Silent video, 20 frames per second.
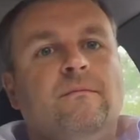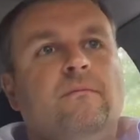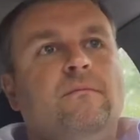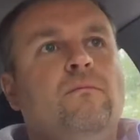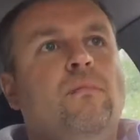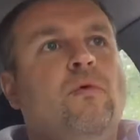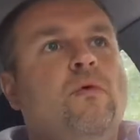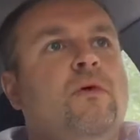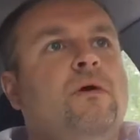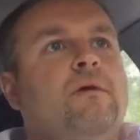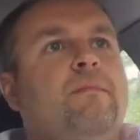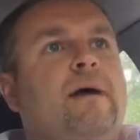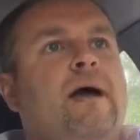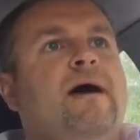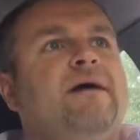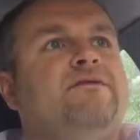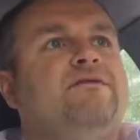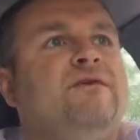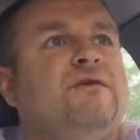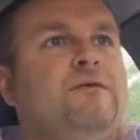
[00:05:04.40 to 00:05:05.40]
more
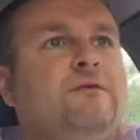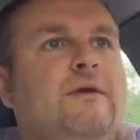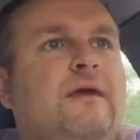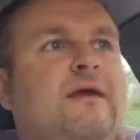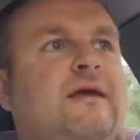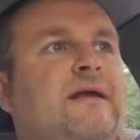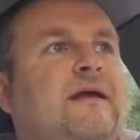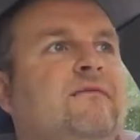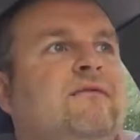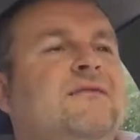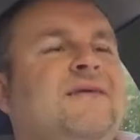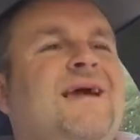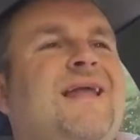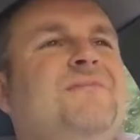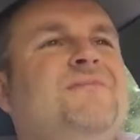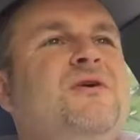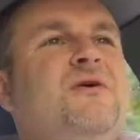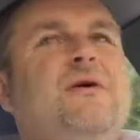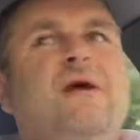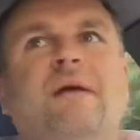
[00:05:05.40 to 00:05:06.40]
about tuning and everything, and
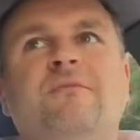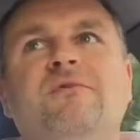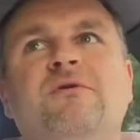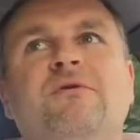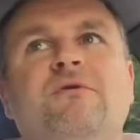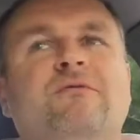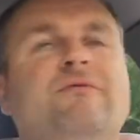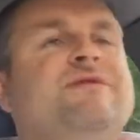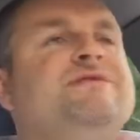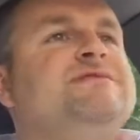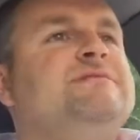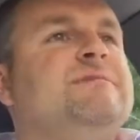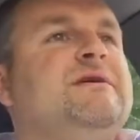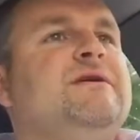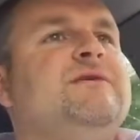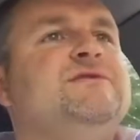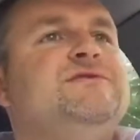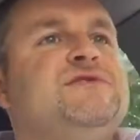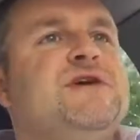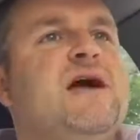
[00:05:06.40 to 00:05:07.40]
I'm doing a reasonably
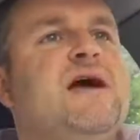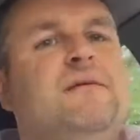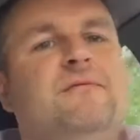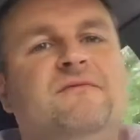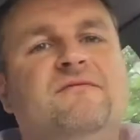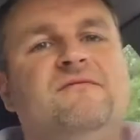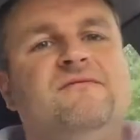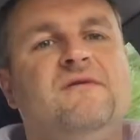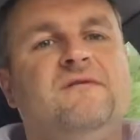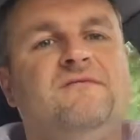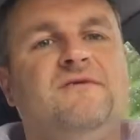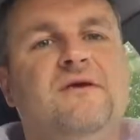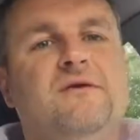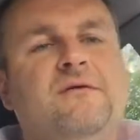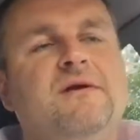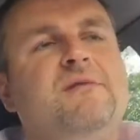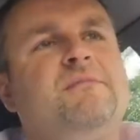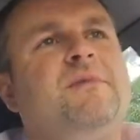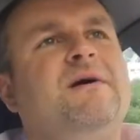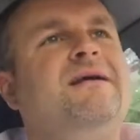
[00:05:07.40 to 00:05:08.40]
good job of tuning.